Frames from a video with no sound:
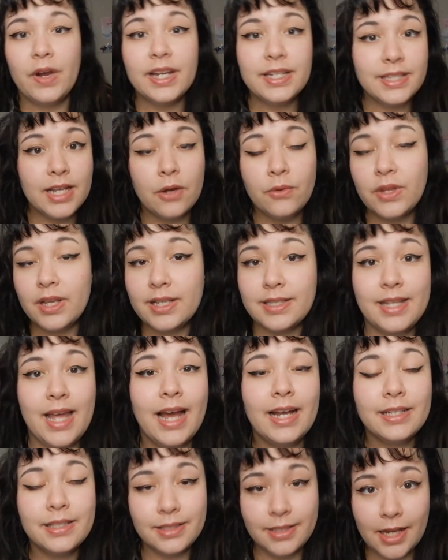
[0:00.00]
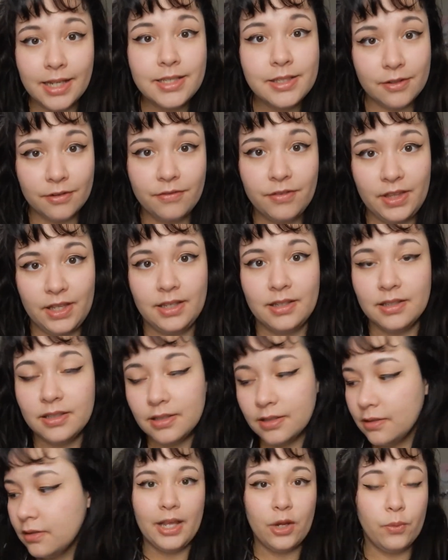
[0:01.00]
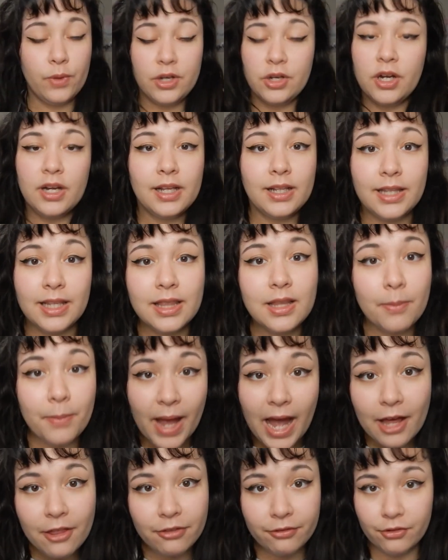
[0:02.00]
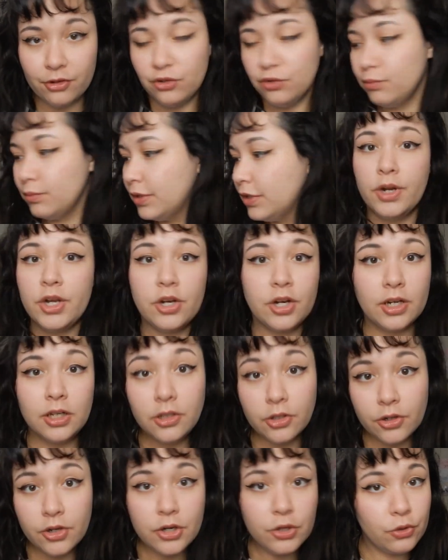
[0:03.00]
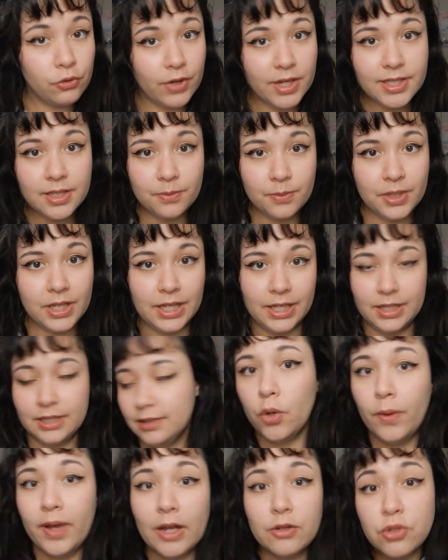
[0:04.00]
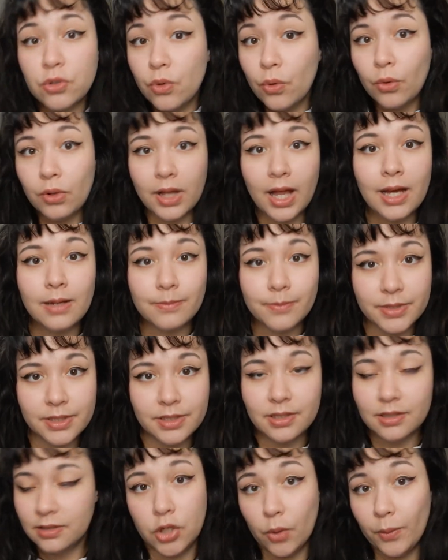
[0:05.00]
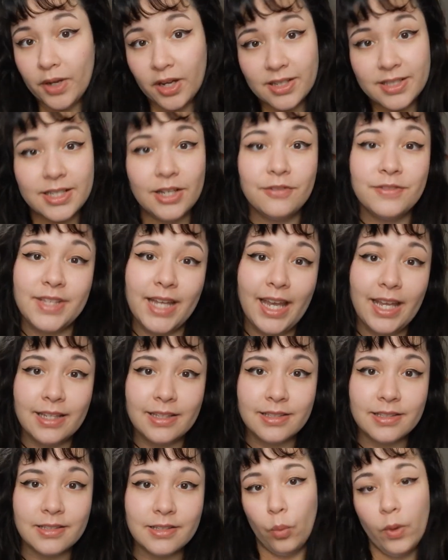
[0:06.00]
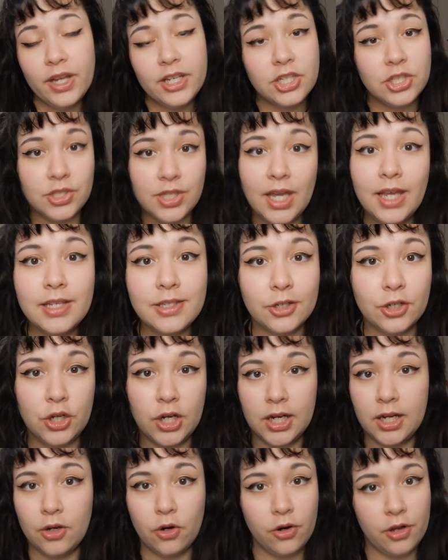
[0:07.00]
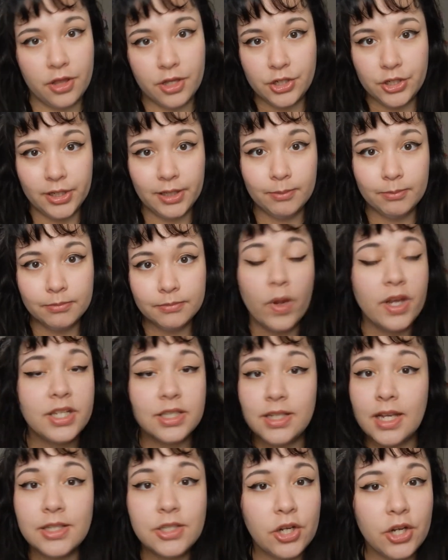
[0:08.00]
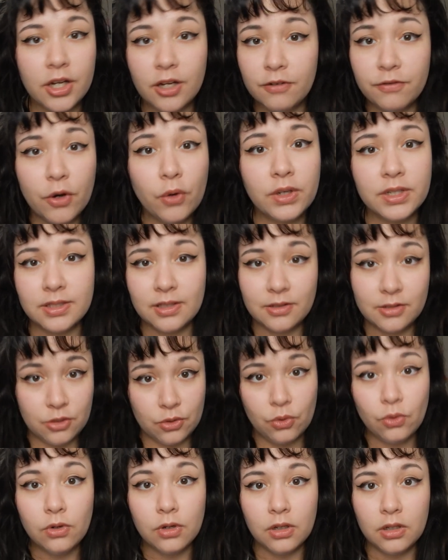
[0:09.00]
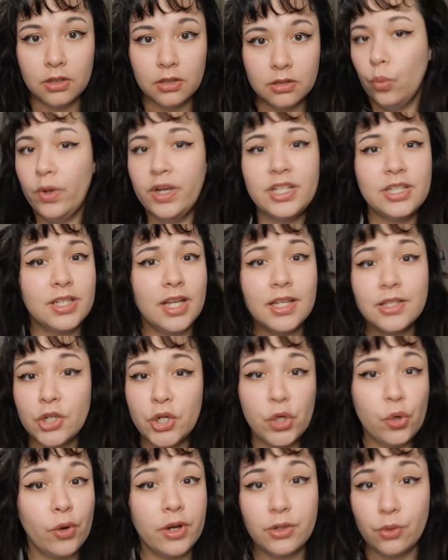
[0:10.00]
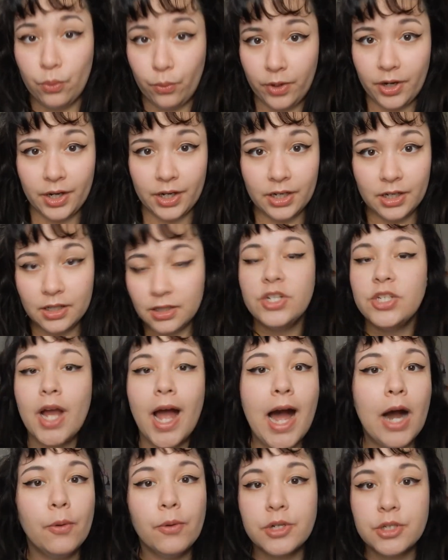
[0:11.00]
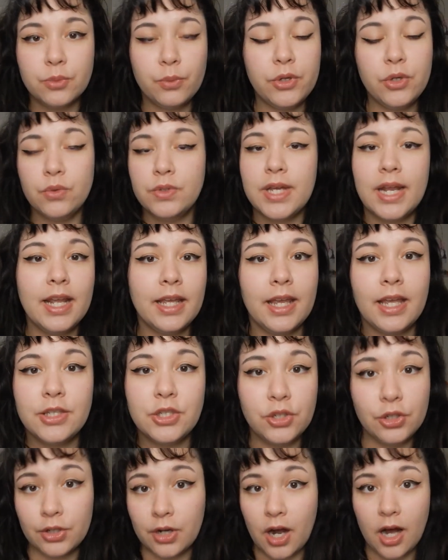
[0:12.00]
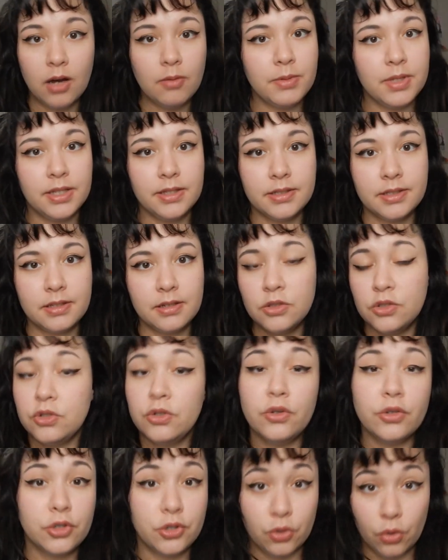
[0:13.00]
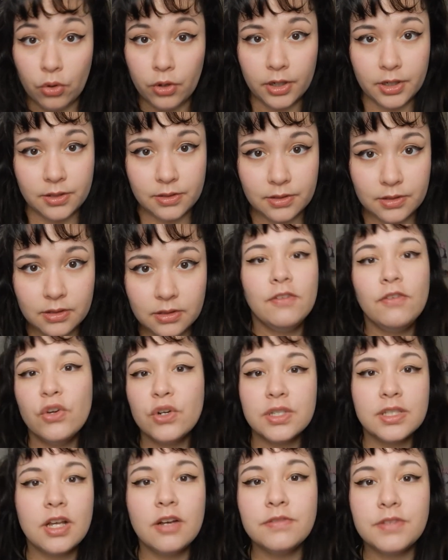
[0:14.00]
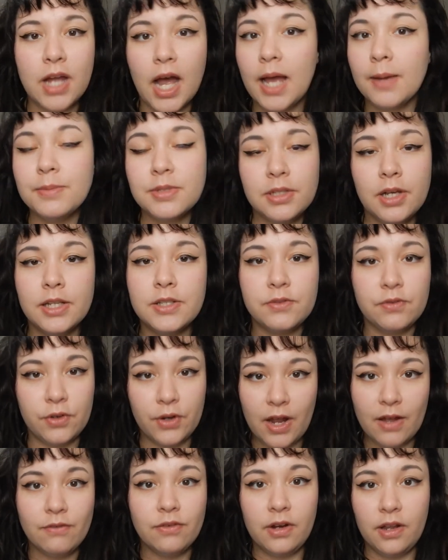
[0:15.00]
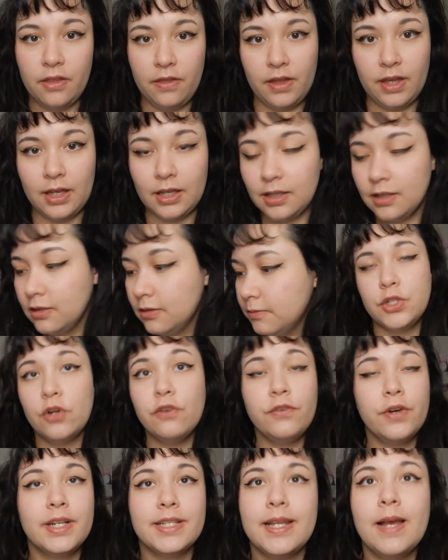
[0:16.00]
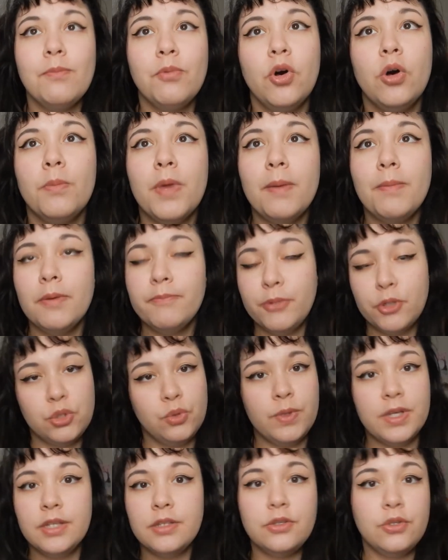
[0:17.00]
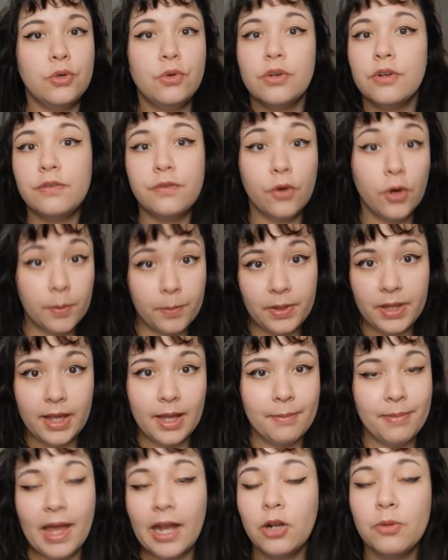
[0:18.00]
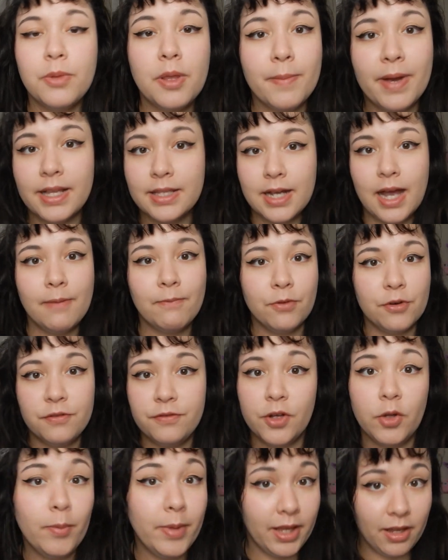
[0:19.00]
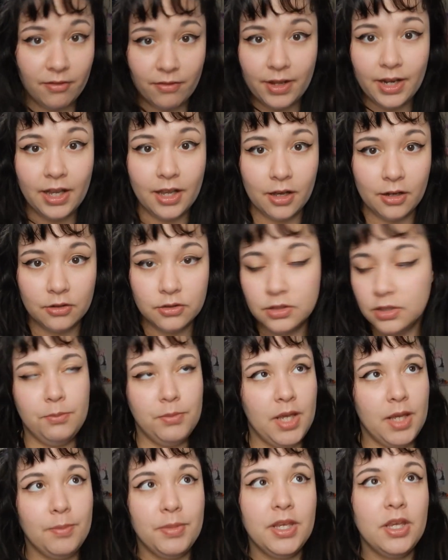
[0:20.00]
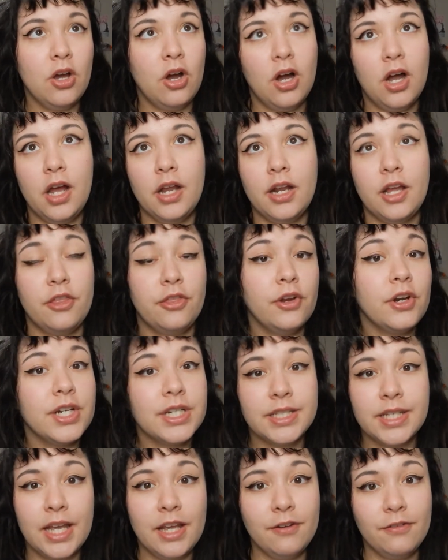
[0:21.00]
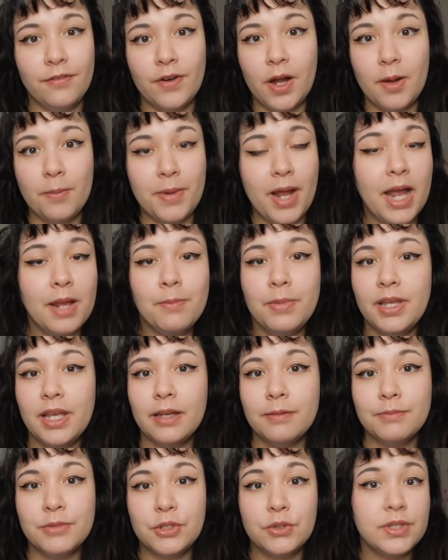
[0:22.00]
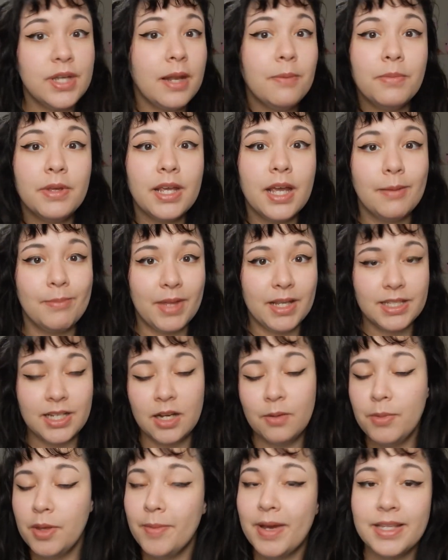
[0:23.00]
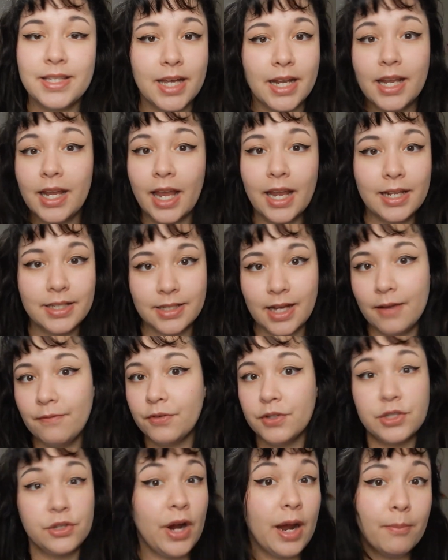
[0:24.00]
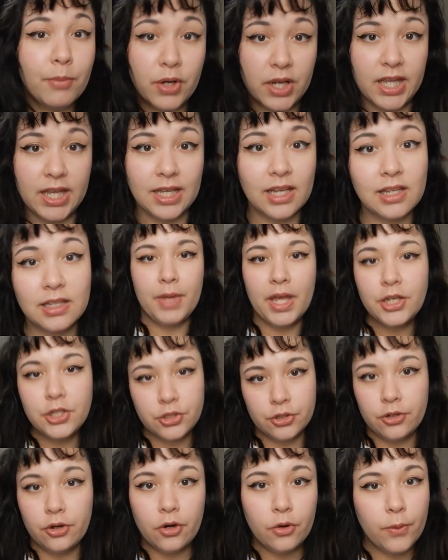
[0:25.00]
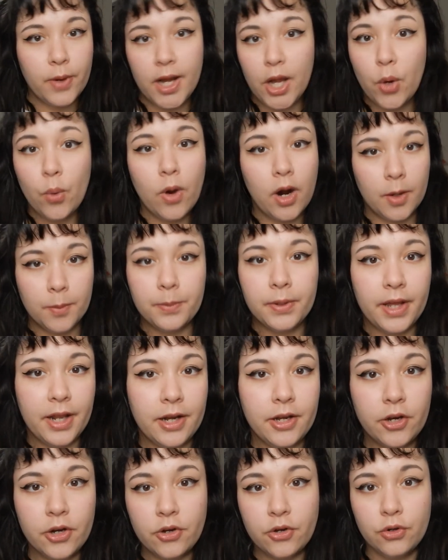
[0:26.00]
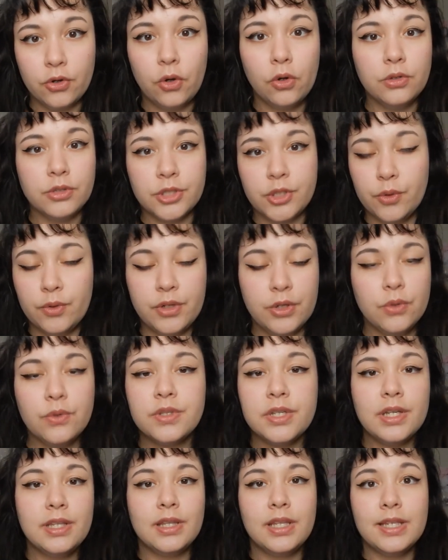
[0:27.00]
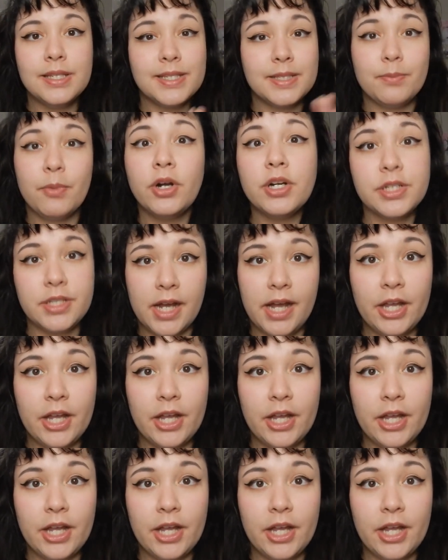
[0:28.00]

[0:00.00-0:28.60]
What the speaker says: Write down the exact dates of things, like when you're gonna clean the bathroom, when you're gonna learn a new recipe, going out to new clubs, going on self-dates. Which days are you gonna go to the gym? Which days are you gonna focus on school? Which days are you going to work? Which hours will you dedicate to your hobbies, to your chores? Give yourself time slots for everything. So for example, maybe between 2 to 4 p.m. that'll be my time for filming a video. Maybe on a Thursday from 9 p.m. to 10 p.m. that's going to be my dedicated time for scrapbooking. Make sure when you are planning out your goals, you are using the SMART